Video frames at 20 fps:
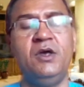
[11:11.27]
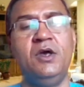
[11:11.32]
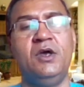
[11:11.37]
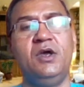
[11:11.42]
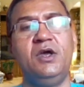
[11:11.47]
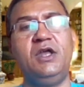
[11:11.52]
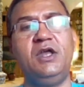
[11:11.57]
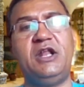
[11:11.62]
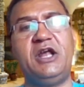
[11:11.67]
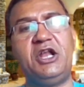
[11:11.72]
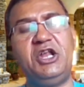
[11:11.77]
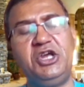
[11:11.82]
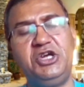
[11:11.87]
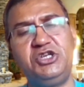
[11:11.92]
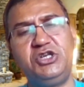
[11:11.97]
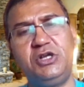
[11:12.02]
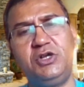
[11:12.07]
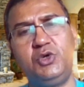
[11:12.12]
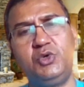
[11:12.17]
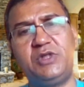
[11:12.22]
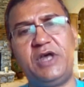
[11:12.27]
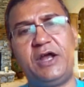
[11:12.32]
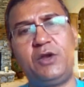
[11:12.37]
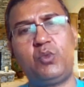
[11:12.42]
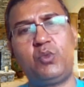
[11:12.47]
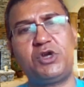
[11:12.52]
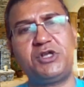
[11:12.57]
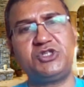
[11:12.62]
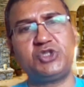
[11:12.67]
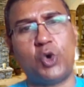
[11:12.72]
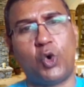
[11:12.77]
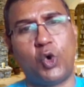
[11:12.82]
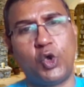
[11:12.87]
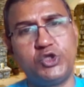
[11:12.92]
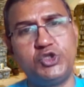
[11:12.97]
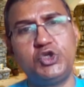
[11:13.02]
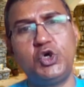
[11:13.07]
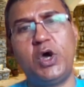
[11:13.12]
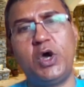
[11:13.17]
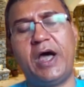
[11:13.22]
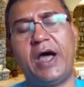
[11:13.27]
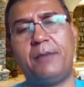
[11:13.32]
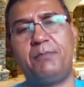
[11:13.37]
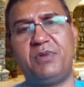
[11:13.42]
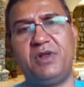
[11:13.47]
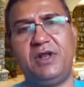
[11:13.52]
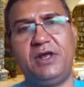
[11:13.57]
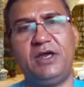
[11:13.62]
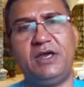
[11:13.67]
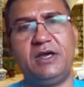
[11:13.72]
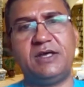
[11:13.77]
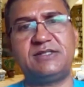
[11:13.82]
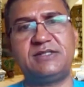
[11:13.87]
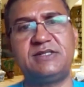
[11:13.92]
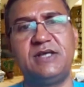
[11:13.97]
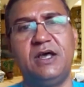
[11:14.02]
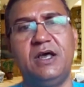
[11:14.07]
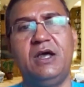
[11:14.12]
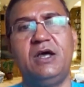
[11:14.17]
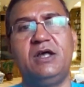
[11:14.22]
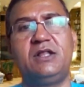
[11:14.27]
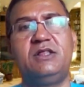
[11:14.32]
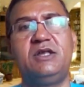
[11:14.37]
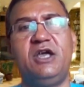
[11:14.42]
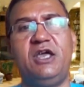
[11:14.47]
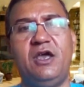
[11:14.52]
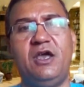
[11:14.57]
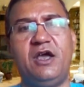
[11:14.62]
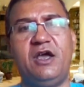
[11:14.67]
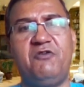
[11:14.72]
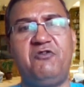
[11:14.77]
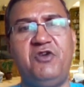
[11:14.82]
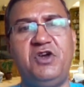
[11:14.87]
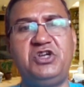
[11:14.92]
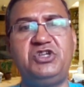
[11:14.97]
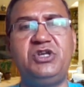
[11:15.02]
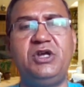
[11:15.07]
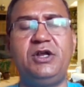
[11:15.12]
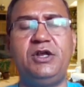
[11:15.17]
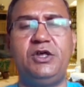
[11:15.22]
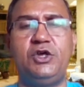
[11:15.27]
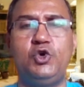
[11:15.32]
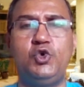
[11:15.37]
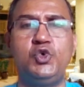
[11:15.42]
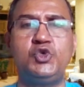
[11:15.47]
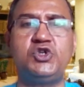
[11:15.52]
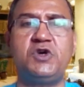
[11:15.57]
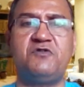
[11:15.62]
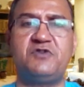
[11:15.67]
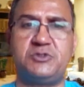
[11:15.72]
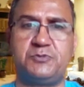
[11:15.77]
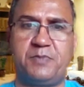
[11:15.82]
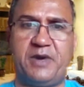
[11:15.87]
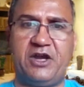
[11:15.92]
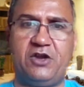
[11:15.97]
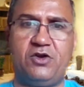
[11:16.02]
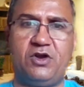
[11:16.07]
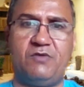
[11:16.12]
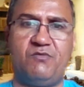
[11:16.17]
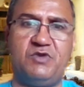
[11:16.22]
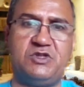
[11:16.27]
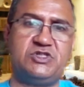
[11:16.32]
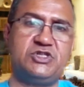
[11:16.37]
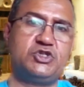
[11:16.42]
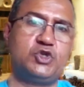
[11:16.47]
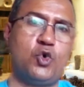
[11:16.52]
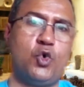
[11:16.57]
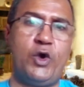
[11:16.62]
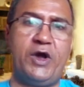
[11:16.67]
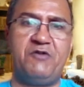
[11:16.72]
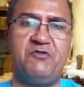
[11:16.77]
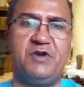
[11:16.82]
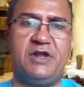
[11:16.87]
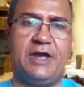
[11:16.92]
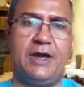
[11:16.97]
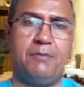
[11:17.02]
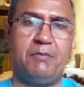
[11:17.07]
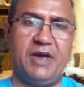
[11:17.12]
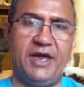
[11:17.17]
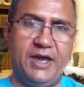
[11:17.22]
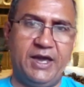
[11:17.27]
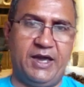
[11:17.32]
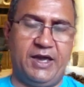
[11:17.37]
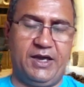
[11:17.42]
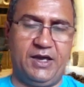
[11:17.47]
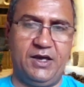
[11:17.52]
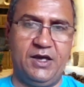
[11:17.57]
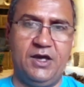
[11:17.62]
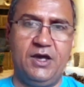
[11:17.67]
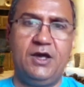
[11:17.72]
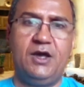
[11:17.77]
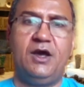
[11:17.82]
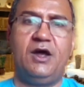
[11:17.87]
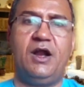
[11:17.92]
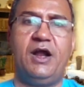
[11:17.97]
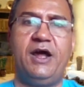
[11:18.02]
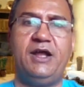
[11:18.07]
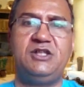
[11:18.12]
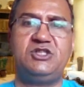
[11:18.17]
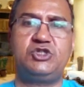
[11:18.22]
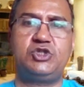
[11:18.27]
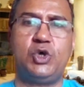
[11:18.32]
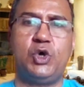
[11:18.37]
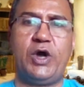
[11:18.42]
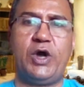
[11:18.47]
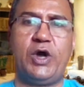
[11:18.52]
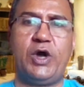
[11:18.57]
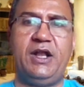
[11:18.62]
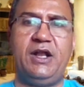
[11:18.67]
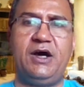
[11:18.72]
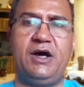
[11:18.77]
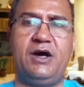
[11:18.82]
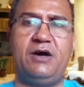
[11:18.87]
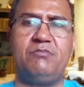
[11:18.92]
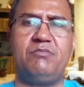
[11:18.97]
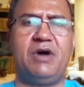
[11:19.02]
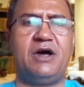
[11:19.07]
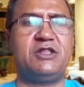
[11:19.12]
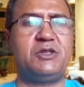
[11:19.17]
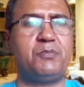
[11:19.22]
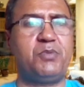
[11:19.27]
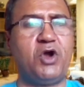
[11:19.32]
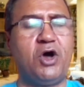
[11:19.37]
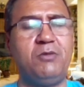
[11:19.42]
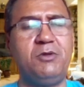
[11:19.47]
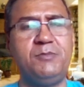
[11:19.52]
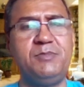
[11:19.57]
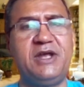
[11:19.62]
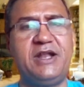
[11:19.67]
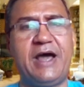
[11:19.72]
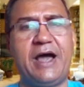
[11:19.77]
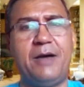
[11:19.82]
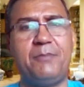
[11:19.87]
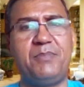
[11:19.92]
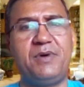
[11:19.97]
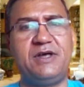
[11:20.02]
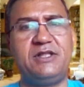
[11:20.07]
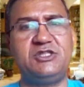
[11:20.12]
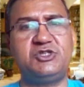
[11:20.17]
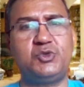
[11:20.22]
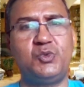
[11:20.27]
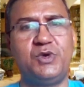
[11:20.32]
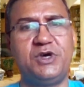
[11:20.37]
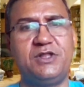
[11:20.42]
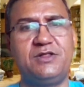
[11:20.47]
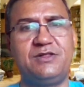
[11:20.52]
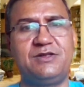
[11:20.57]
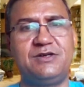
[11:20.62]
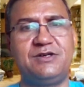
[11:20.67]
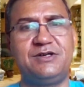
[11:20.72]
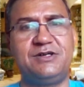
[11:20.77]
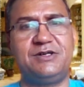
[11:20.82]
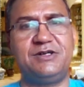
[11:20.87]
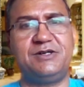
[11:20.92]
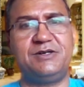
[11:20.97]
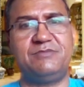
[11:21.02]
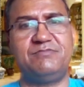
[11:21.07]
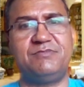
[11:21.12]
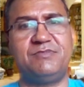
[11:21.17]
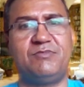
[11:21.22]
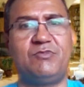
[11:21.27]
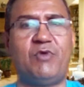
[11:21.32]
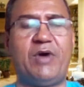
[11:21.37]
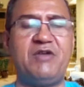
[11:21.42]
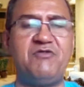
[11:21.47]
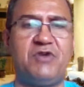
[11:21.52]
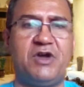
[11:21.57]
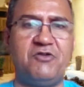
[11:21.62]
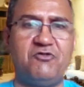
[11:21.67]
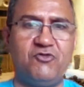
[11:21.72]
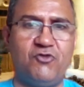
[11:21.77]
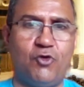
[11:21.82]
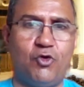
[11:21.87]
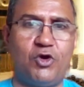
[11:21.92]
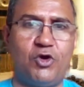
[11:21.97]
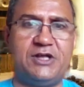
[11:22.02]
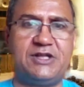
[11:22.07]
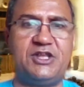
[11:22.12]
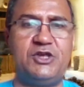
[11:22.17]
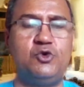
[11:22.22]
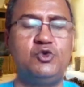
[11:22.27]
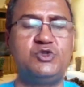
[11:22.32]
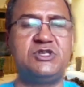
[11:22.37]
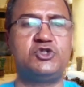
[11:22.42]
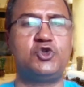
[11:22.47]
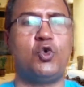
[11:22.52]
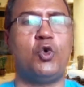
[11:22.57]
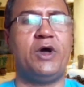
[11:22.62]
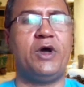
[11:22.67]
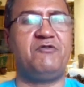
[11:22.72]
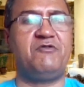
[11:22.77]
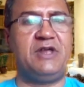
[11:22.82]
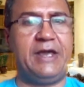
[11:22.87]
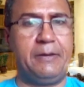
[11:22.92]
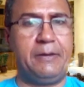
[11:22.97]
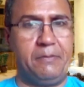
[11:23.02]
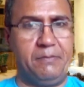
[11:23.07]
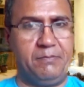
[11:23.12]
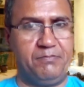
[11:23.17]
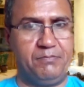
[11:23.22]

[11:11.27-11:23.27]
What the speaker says: In addition to that, what is also happening is the efficient use of spectrum, which is OFDM-A, right? So, and the problem that happens with Wi-Fi 4, it uses OFDM,